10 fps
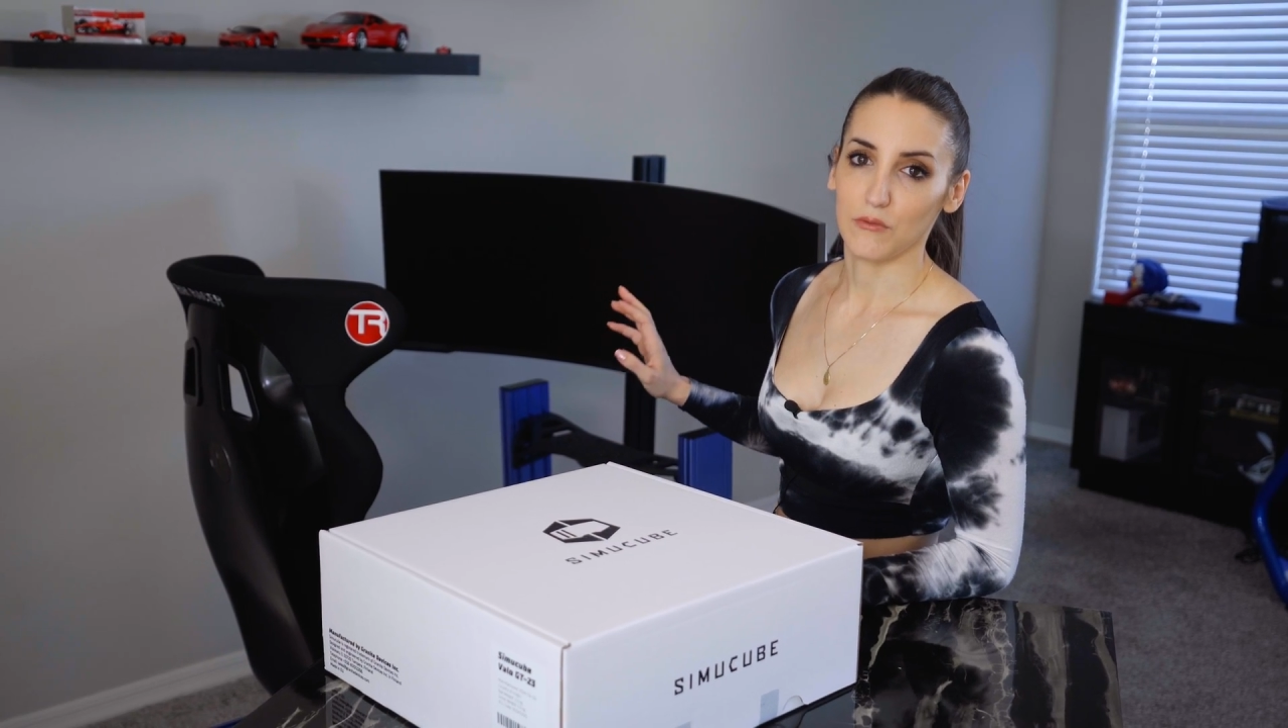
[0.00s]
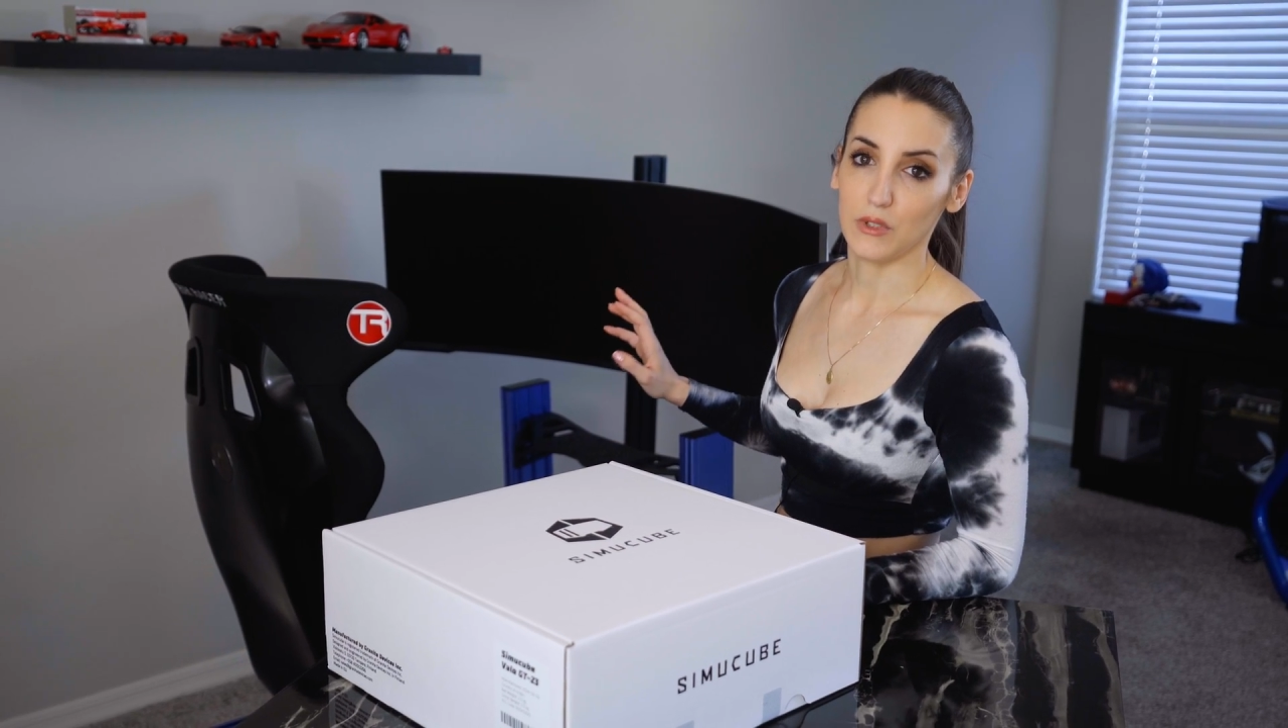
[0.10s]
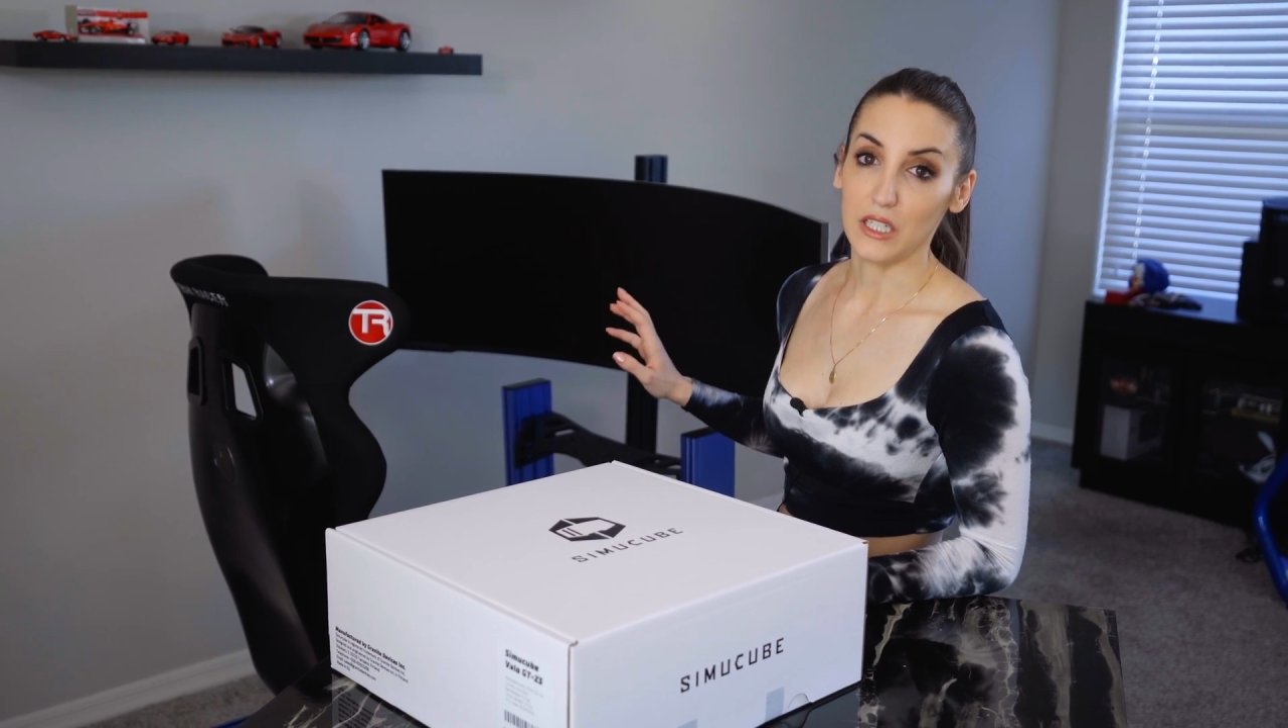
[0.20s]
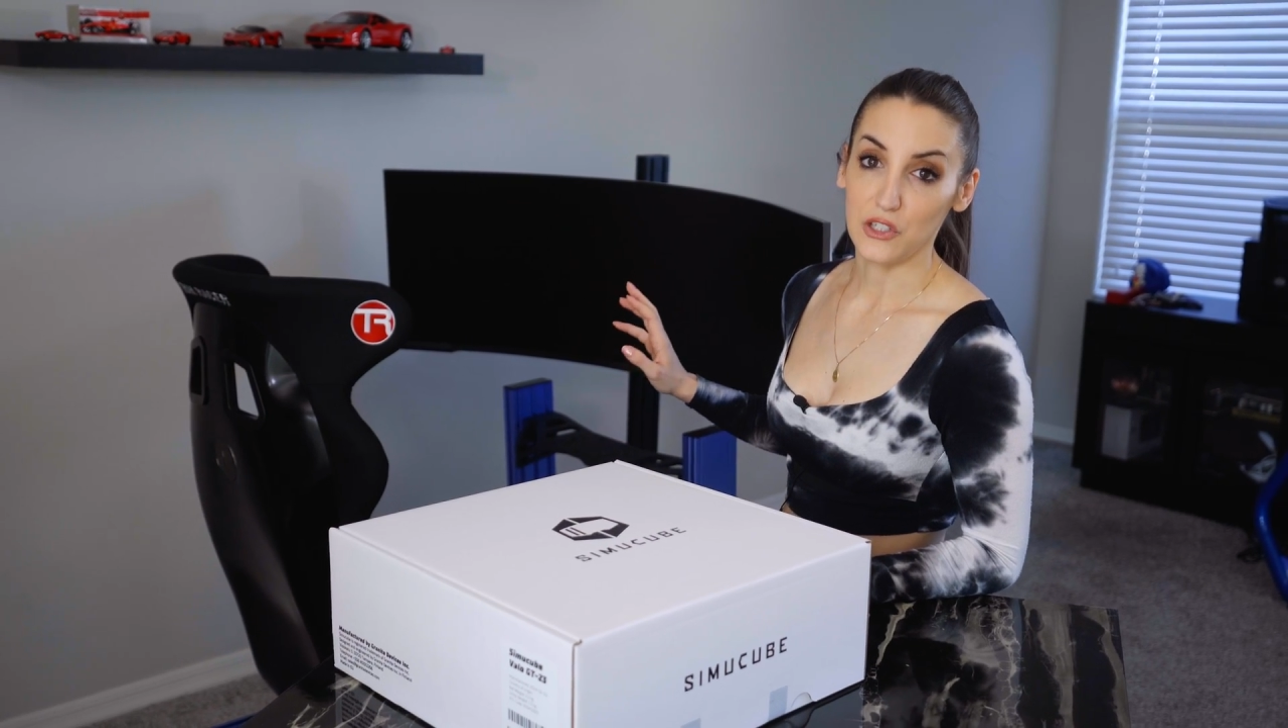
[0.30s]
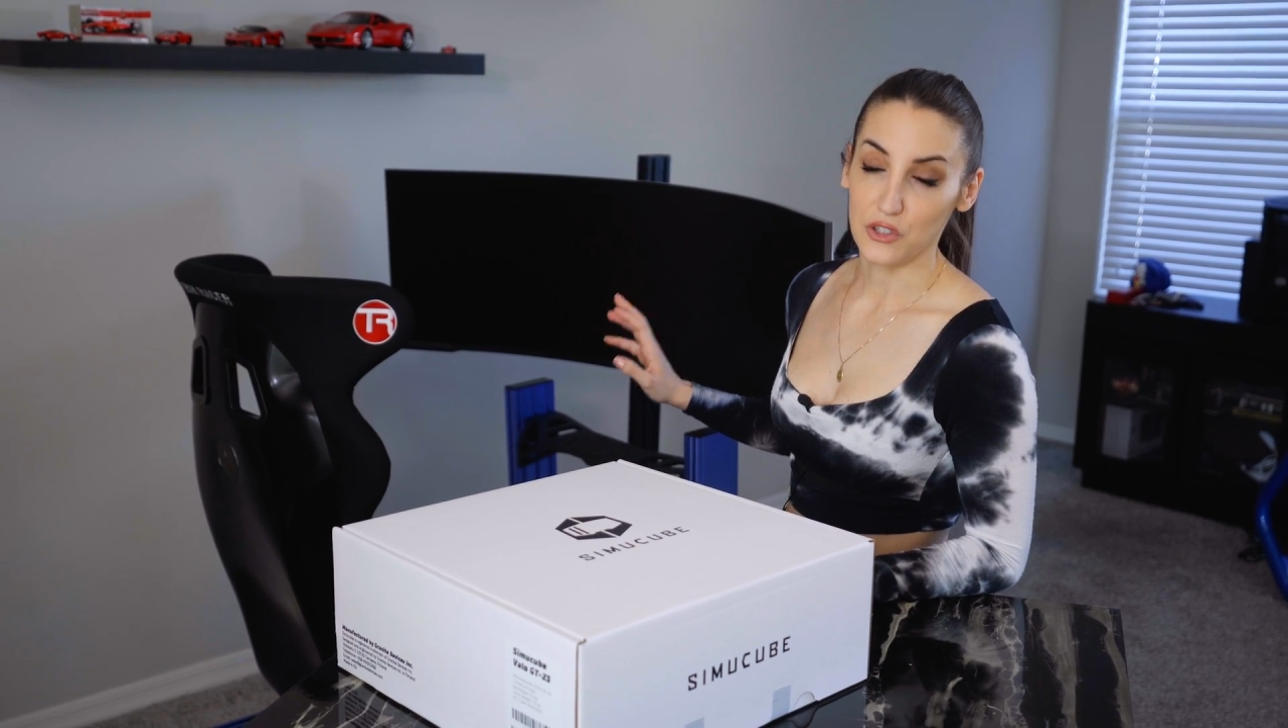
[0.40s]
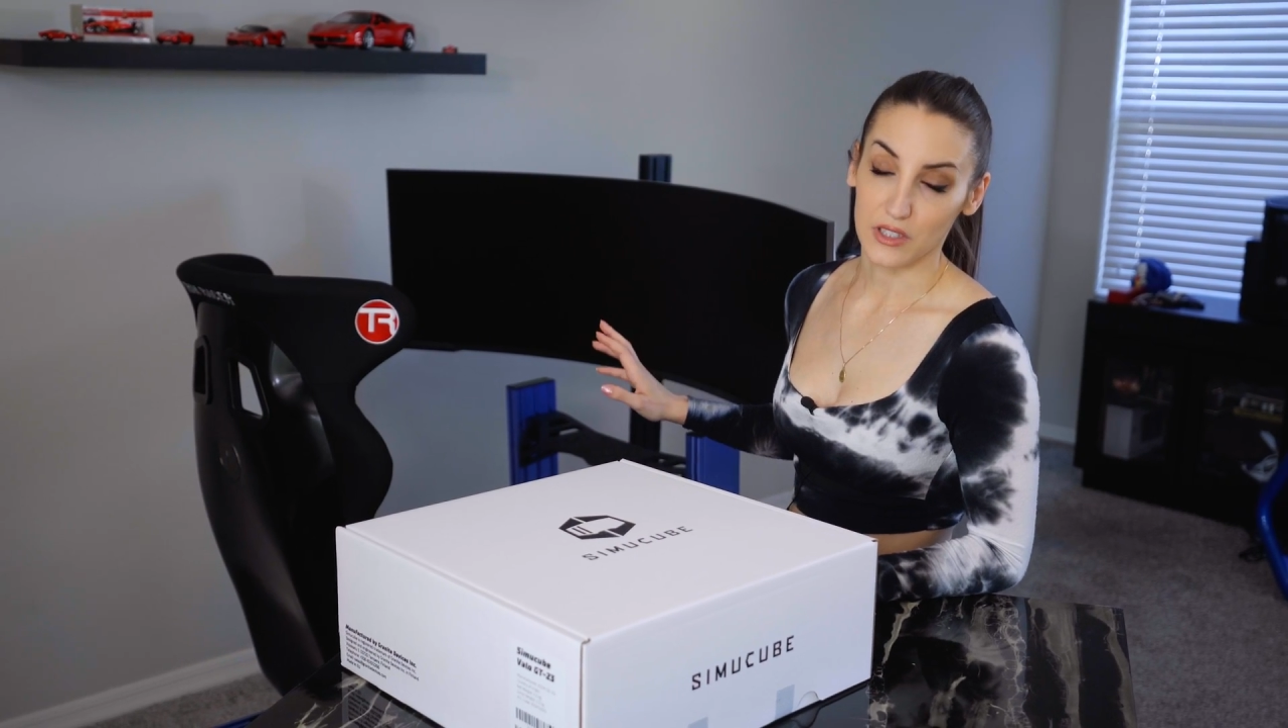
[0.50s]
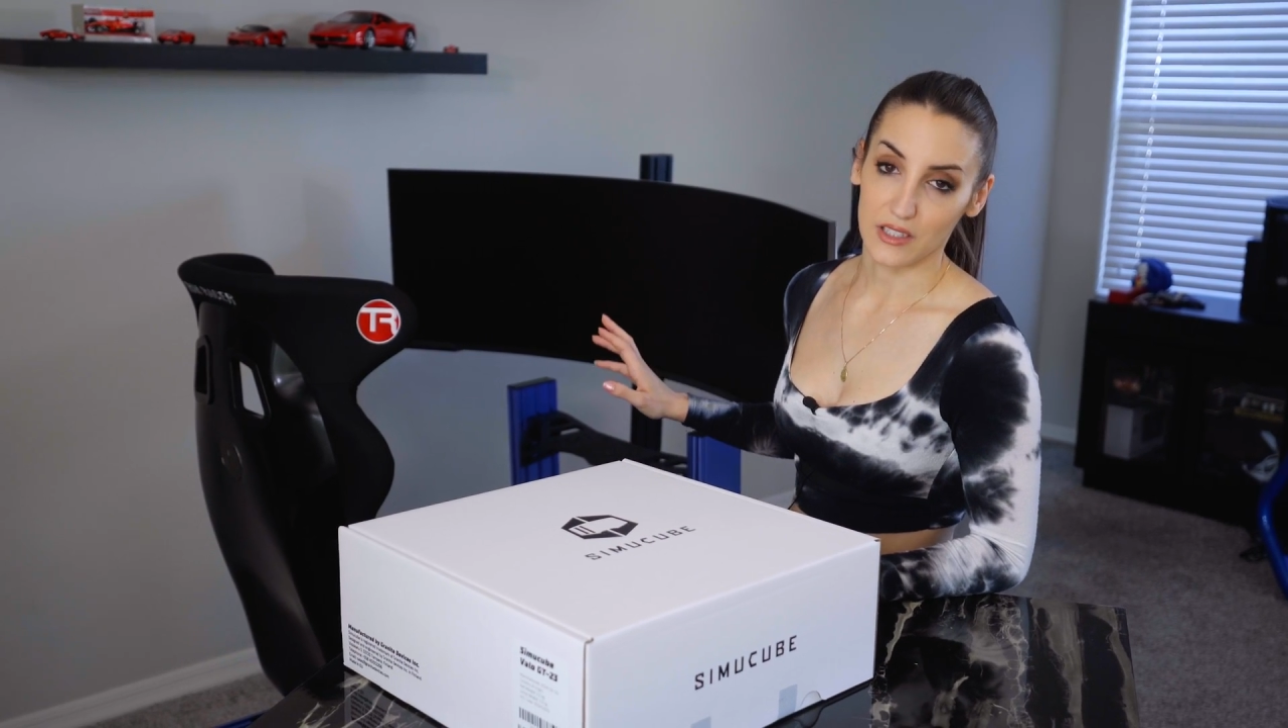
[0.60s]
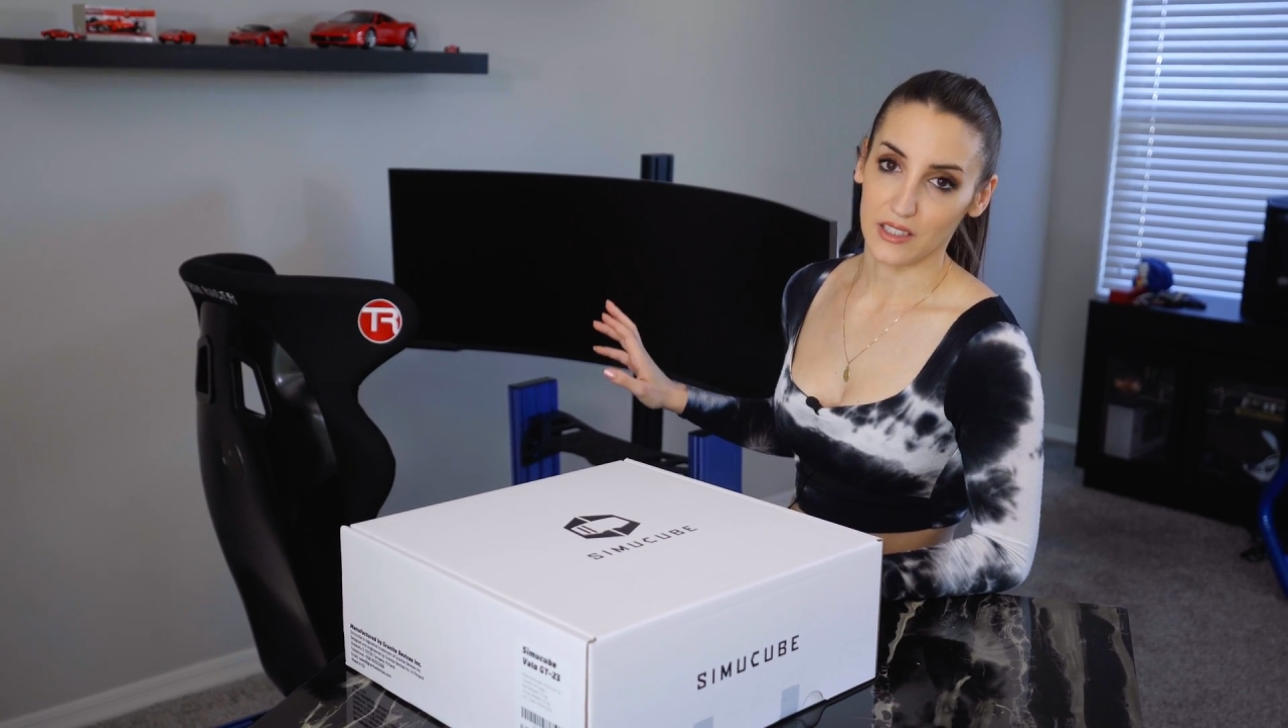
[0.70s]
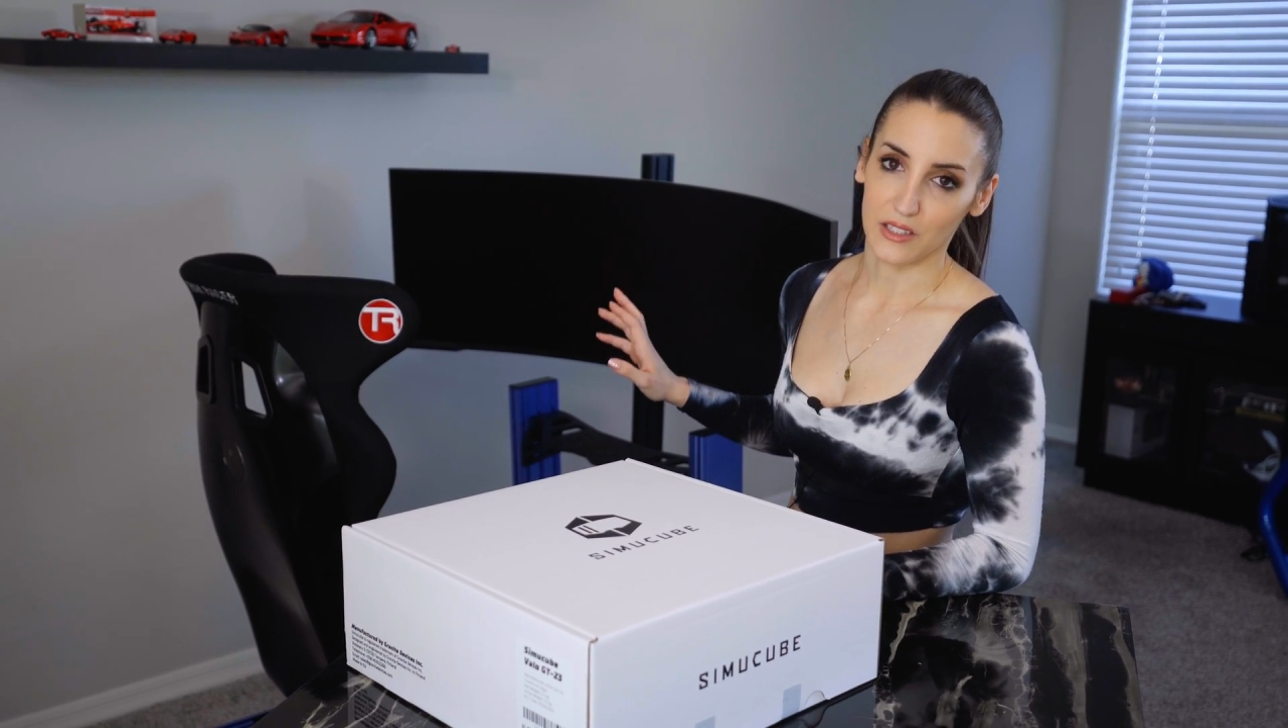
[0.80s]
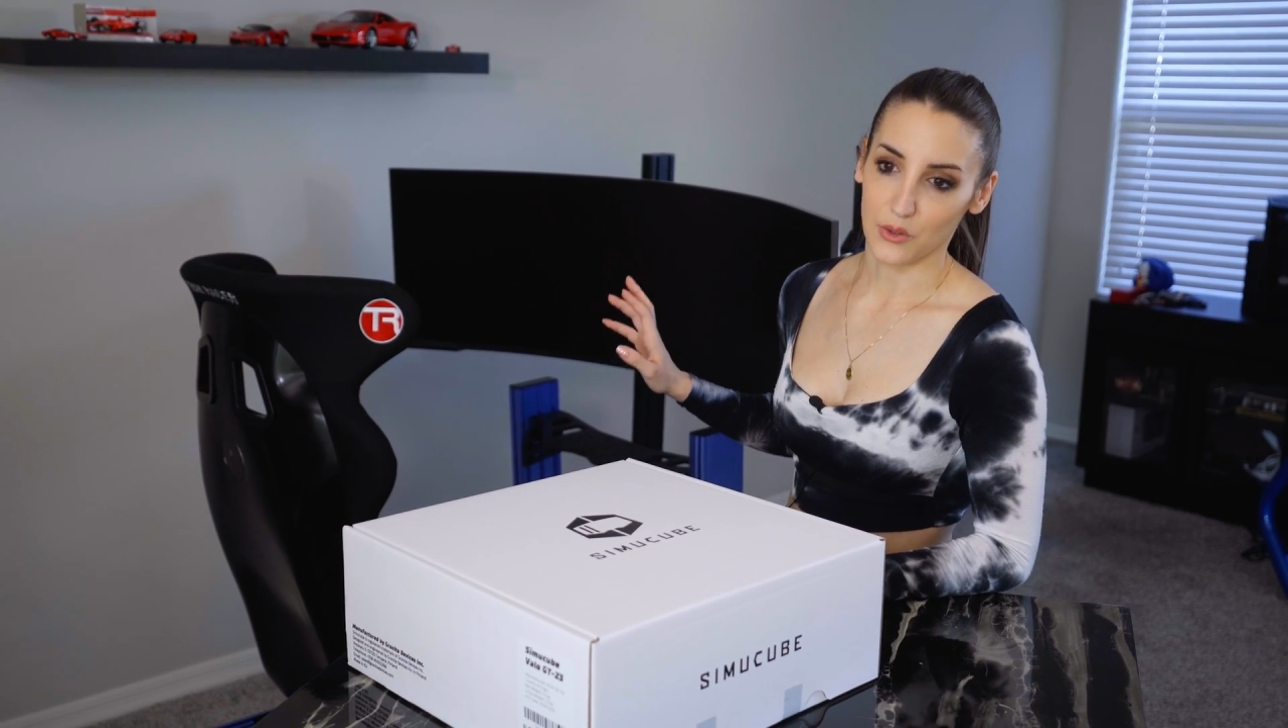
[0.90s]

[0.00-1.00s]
really GT